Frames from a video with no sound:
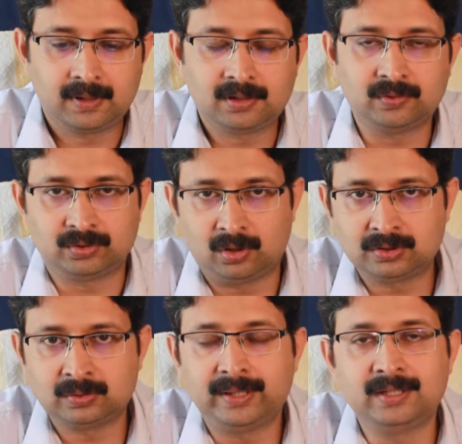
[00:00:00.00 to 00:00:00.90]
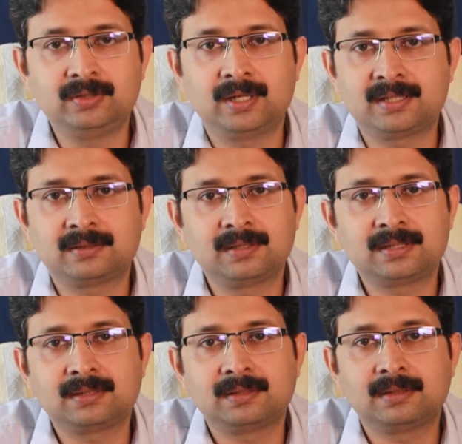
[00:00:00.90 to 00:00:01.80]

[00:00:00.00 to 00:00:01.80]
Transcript: She was also an educationist